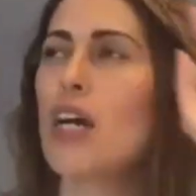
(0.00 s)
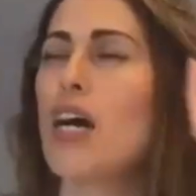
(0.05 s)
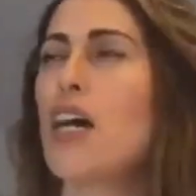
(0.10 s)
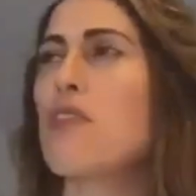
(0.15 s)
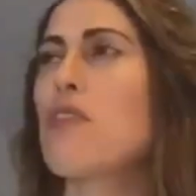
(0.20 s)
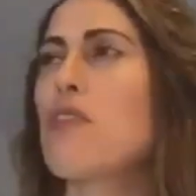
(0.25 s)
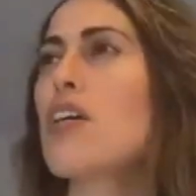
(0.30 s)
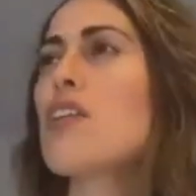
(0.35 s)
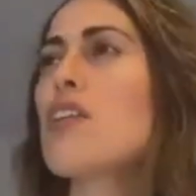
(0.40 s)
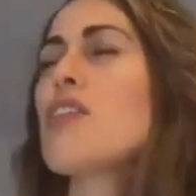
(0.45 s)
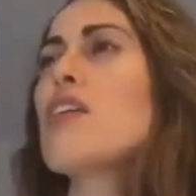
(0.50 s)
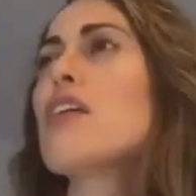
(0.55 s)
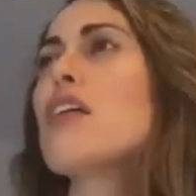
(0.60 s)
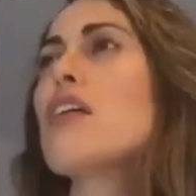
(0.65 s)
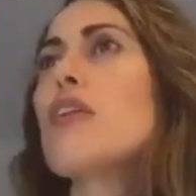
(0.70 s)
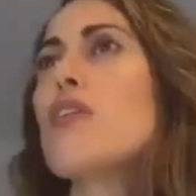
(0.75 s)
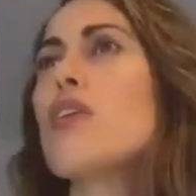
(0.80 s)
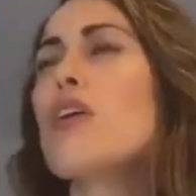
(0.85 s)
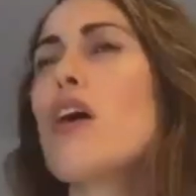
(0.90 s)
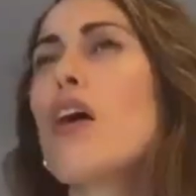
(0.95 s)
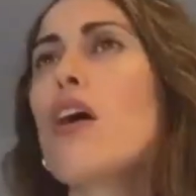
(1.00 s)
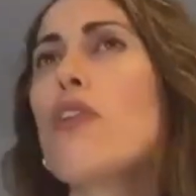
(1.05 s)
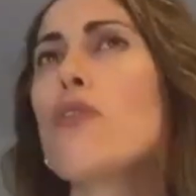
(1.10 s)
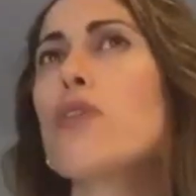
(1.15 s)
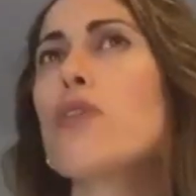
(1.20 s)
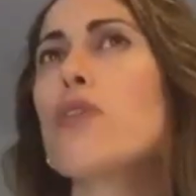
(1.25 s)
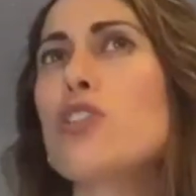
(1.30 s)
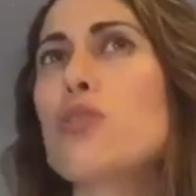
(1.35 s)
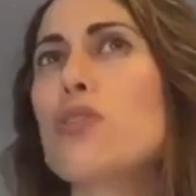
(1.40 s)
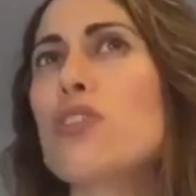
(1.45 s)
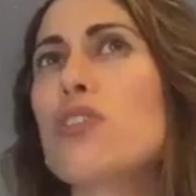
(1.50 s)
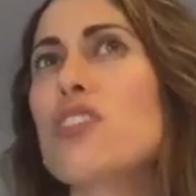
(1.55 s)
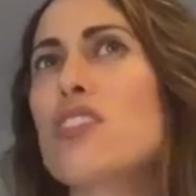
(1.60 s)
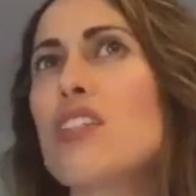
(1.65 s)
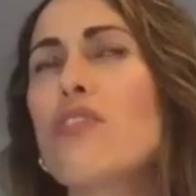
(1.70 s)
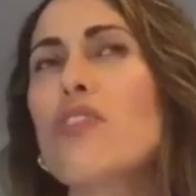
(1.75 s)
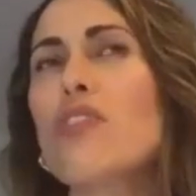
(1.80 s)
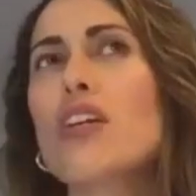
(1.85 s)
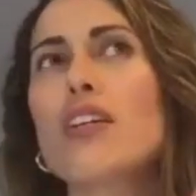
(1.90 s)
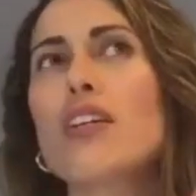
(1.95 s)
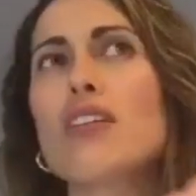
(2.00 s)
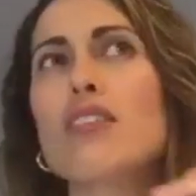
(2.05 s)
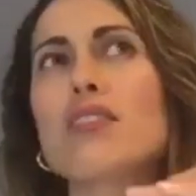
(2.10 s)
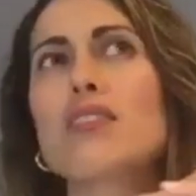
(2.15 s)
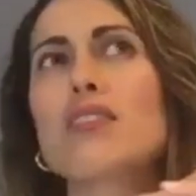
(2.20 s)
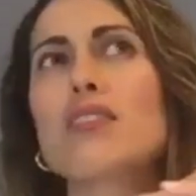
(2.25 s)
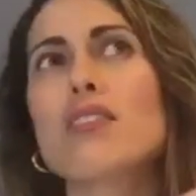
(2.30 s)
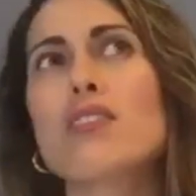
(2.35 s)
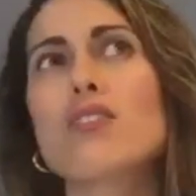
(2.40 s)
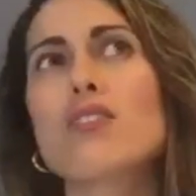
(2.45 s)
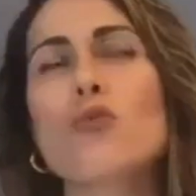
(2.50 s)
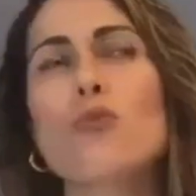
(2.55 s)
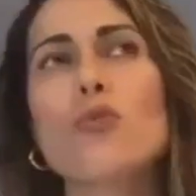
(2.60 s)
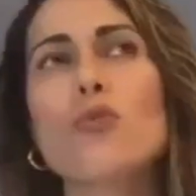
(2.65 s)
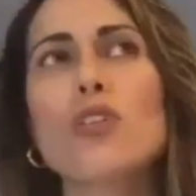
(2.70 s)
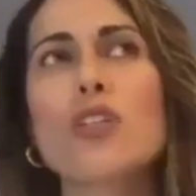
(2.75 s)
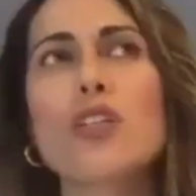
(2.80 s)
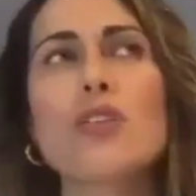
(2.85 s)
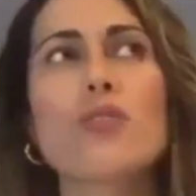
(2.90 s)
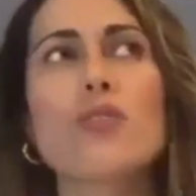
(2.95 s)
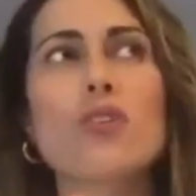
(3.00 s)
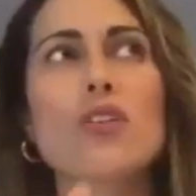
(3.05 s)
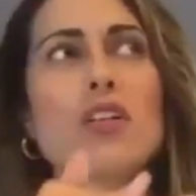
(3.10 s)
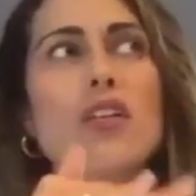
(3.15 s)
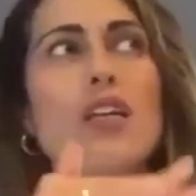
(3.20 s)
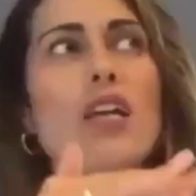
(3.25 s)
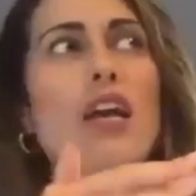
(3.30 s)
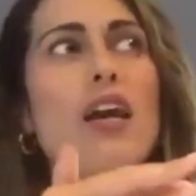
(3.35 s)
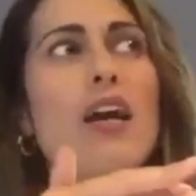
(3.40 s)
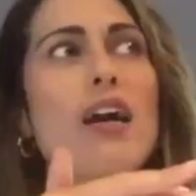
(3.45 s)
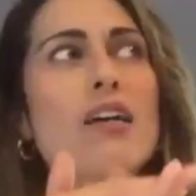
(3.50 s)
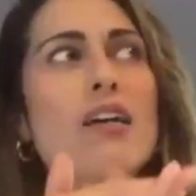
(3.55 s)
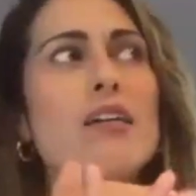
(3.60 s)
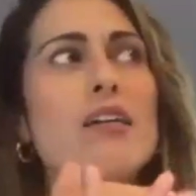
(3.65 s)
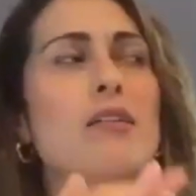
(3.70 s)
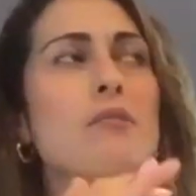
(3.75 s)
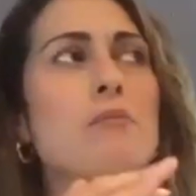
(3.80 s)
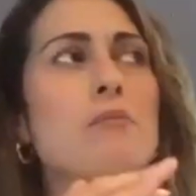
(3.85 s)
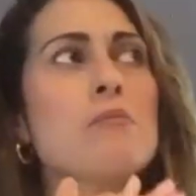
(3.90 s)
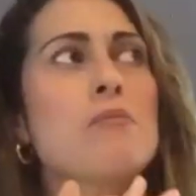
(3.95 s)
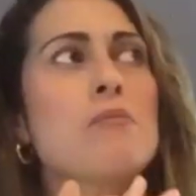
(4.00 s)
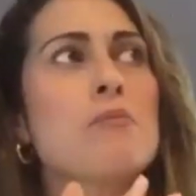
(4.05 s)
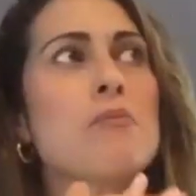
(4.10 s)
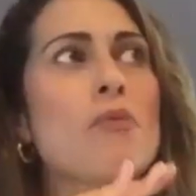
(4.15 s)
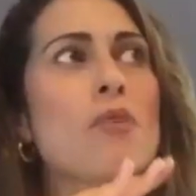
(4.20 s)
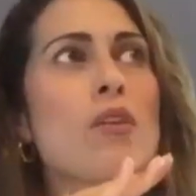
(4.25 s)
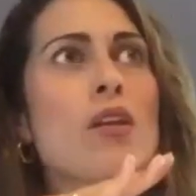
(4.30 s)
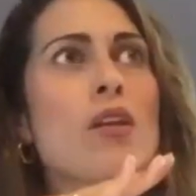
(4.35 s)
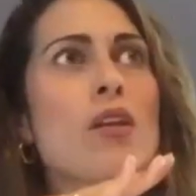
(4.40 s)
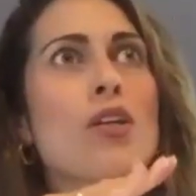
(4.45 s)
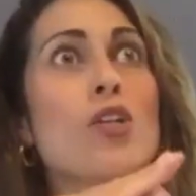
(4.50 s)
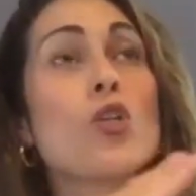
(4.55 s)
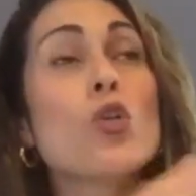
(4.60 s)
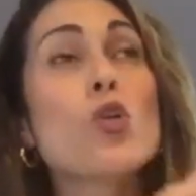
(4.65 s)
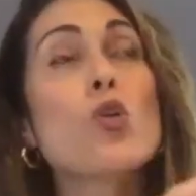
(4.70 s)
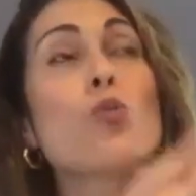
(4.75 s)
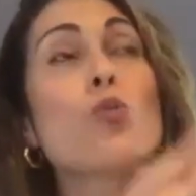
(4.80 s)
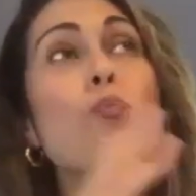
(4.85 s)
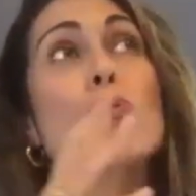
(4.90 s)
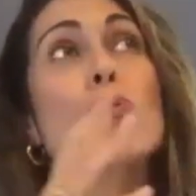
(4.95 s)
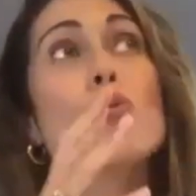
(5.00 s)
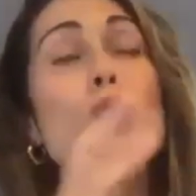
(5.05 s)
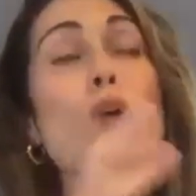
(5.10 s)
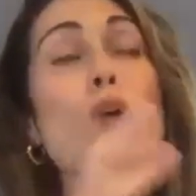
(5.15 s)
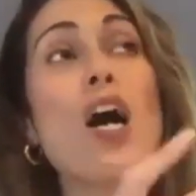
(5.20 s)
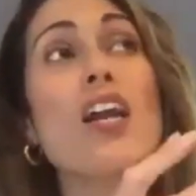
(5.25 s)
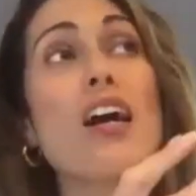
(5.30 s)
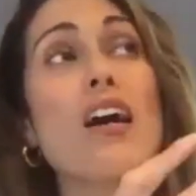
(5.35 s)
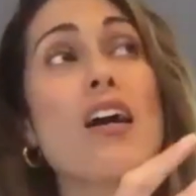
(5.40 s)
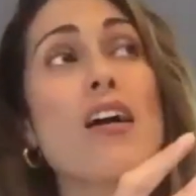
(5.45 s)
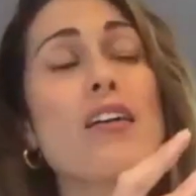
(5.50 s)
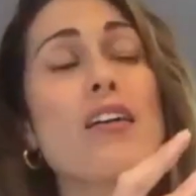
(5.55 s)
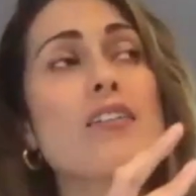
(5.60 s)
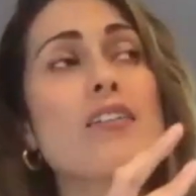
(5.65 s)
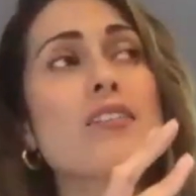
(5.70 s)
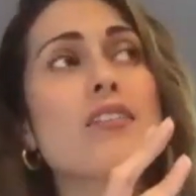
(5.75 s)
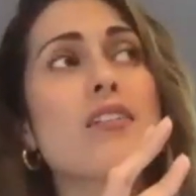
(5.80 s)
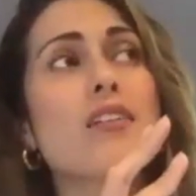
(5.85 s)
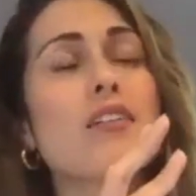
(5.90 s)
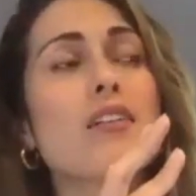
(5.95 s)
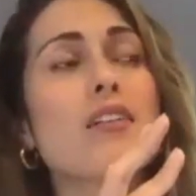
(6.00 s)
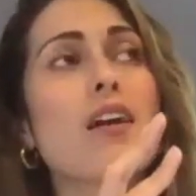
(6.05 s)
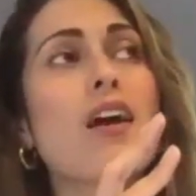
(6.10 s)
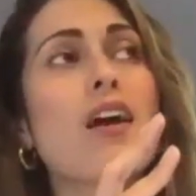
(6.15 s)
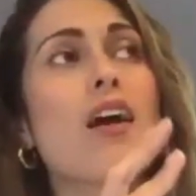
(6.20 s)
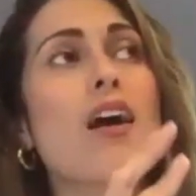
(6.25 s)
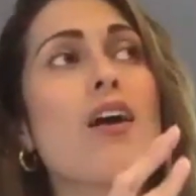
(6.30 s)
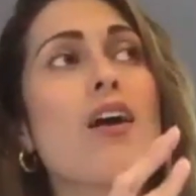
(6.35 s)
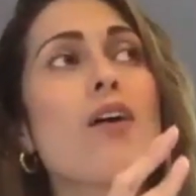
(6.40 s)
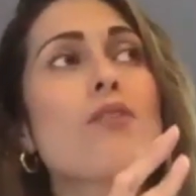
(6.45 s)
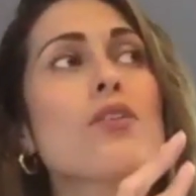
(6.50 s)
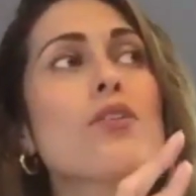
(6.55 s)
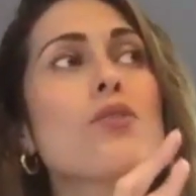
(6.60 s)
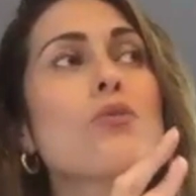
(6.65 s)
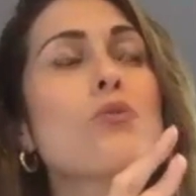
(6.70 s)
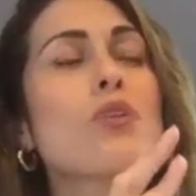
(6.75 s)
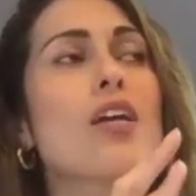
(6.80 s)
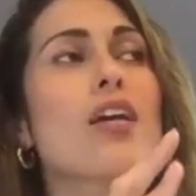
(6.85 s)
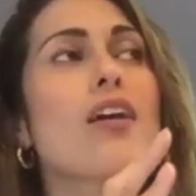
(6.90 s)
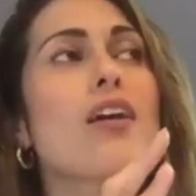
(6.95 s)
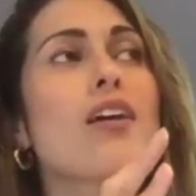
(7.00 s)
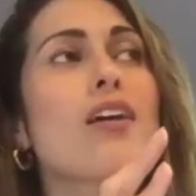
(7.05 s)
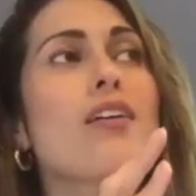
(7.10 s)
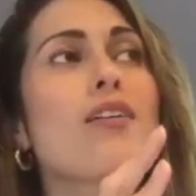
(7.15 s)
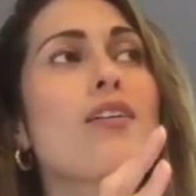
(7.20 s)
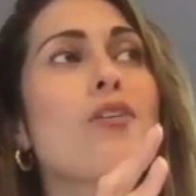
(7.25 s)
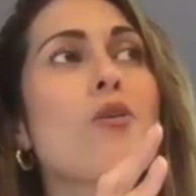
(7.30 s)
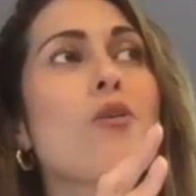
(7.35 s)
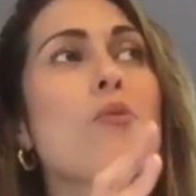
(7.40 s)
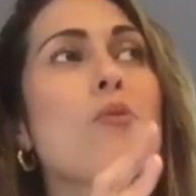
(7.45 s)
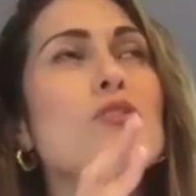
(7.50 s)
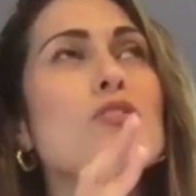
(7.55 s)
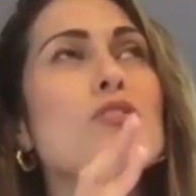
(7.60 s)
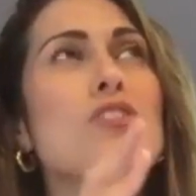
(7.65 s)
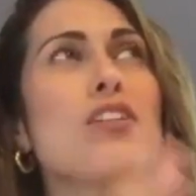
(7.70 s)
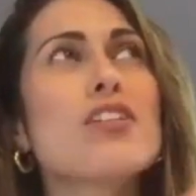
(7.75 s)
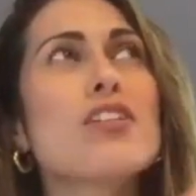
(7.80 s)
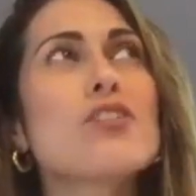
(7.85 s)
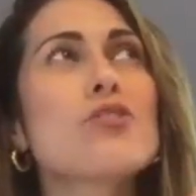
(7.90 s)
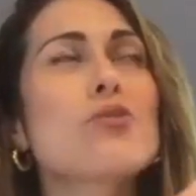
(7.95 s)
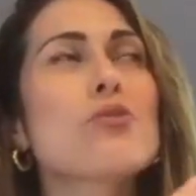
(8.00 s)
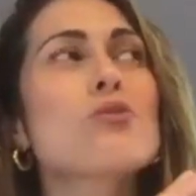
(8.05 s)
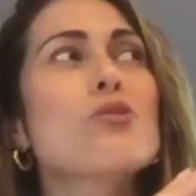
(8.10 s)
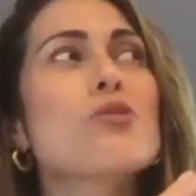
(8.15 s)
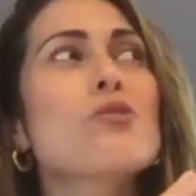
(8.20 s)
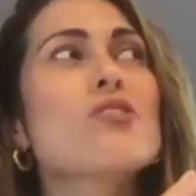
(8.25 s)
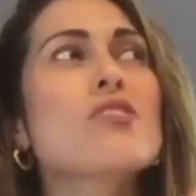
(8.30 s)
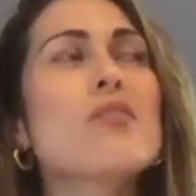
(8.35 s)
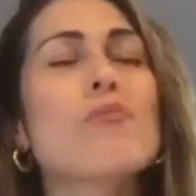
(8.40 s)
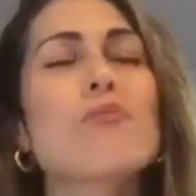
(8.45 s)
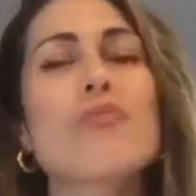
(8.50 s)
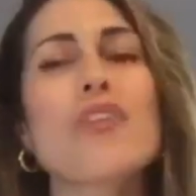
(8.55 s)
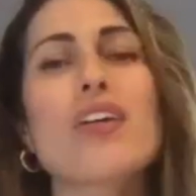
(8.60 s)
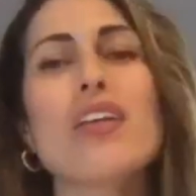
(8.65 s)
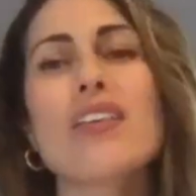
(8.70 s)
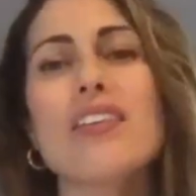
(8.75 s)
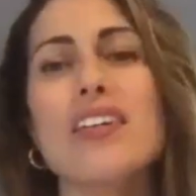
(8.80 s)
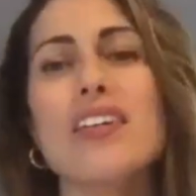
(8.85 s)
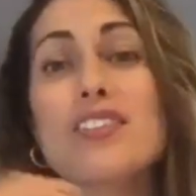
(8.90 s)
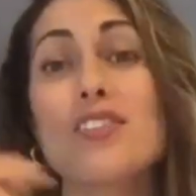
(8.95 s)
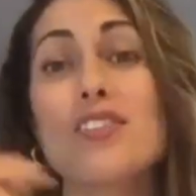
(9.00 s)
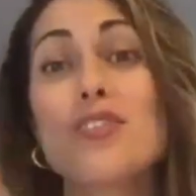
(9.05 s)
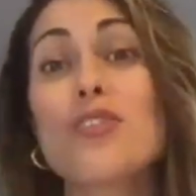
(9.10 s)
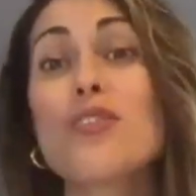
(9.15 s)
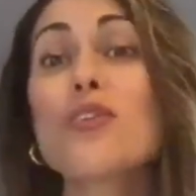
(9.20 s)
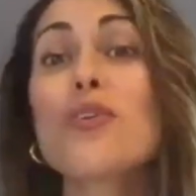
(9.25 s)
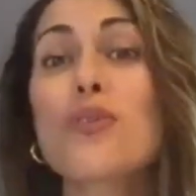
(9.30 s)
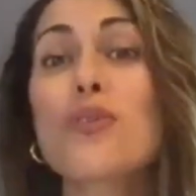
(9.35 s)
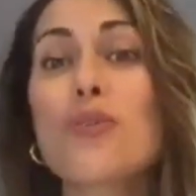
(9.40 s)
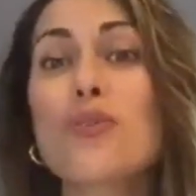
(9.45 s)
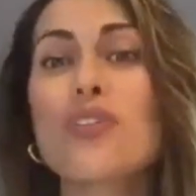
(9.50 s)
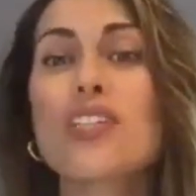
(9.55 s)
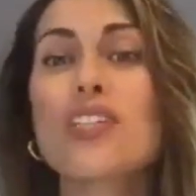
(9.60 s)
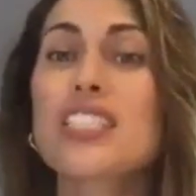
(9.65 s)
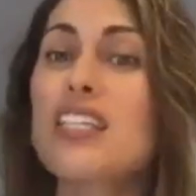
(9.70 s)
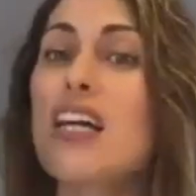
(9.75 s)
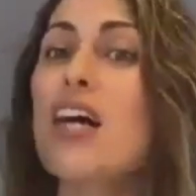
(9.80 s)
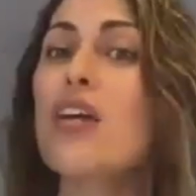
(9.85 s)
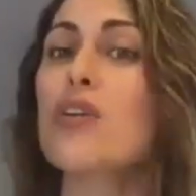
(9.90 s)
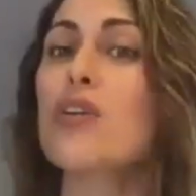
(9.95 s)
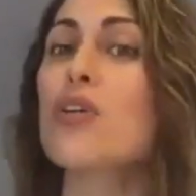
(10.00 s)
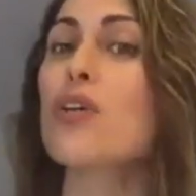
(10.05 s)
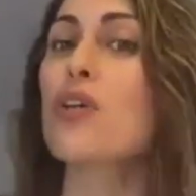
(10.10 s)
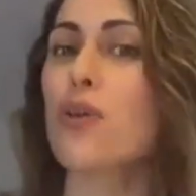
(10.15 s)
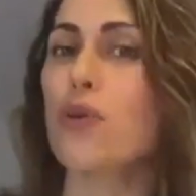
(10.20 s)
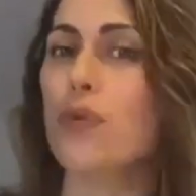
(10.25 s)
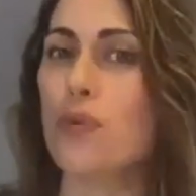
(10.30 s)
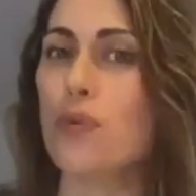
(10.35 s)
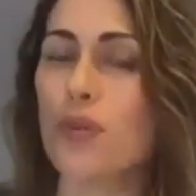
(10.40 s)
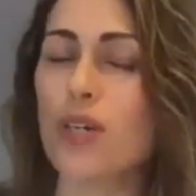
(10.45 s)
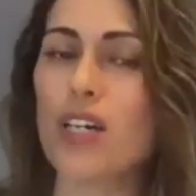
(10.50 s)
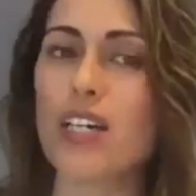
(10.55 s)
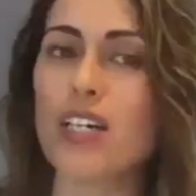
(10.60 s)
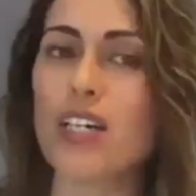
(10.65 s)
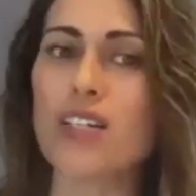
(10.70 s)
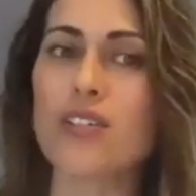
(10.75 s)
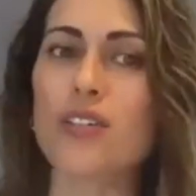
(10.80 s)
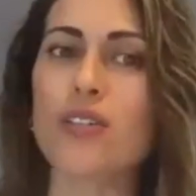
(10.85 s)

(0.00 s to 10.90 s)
I think the other interesting thing is really looking at new products and how you can almost introduce something that's new, that's not new, right?